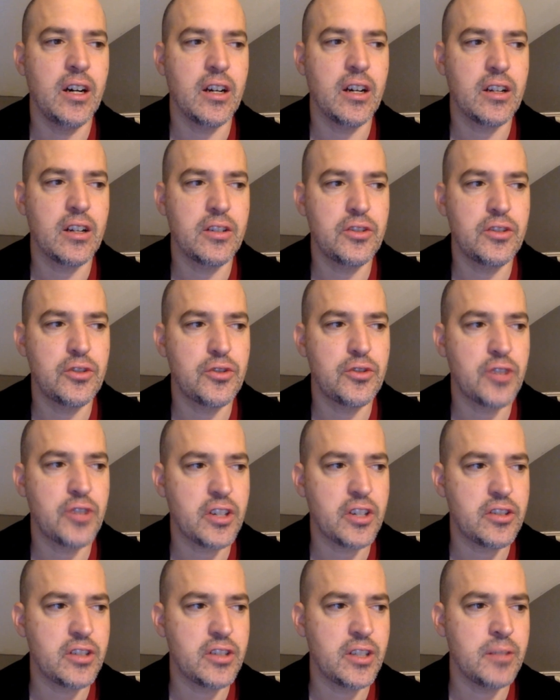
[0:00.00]

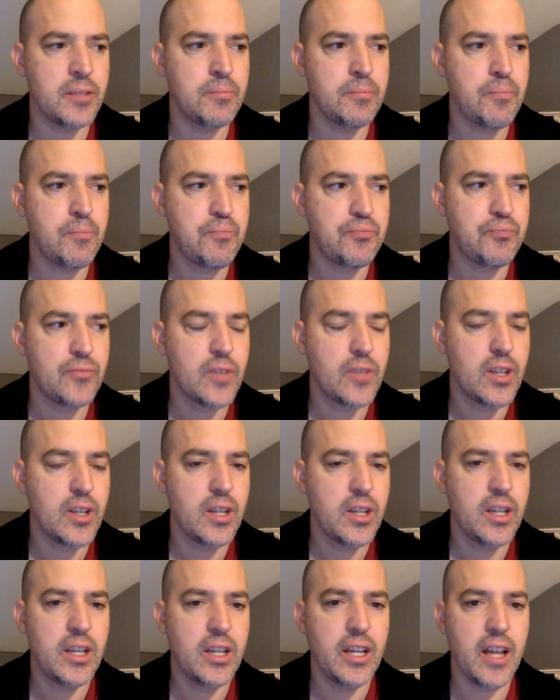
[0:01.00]
constriction,
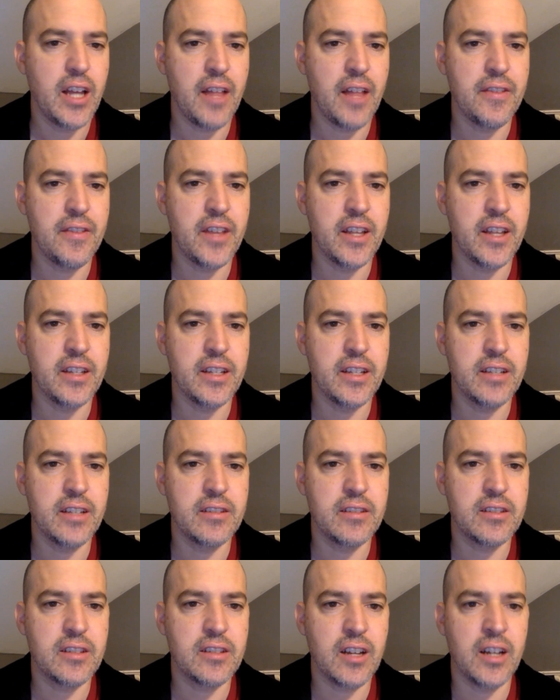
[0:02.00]
and then
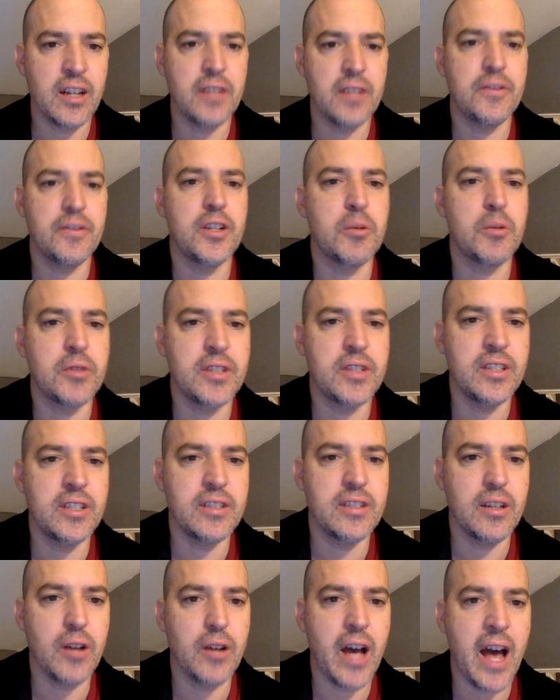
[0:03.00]
it's kind of here with these
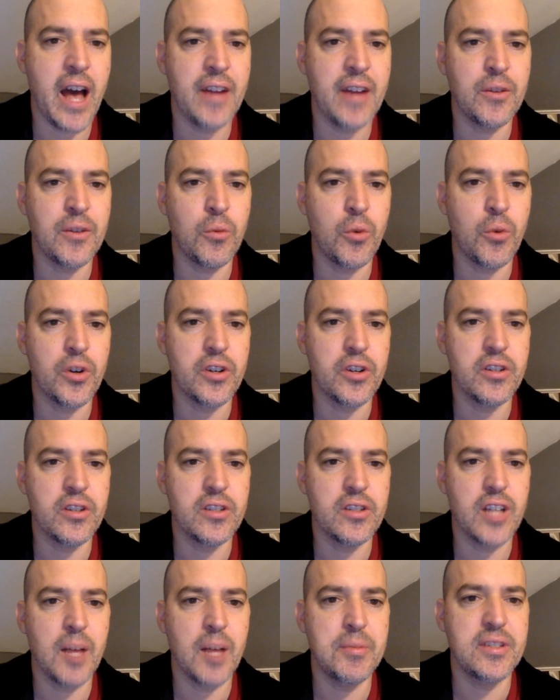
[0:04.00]
added
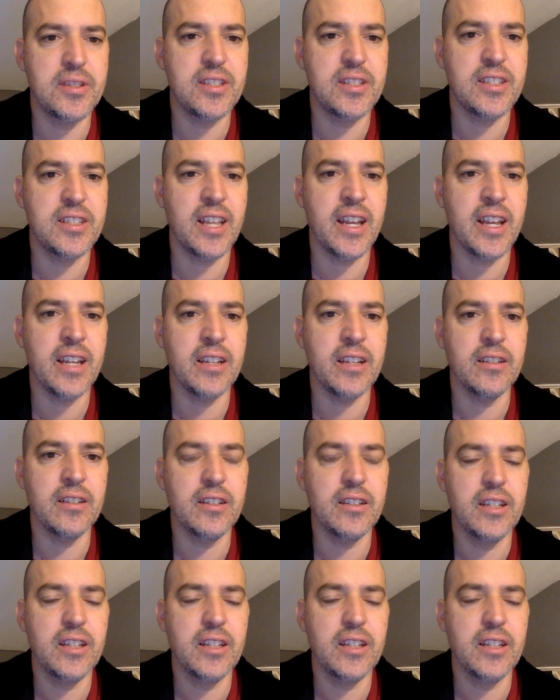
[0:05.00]
words. Abstain.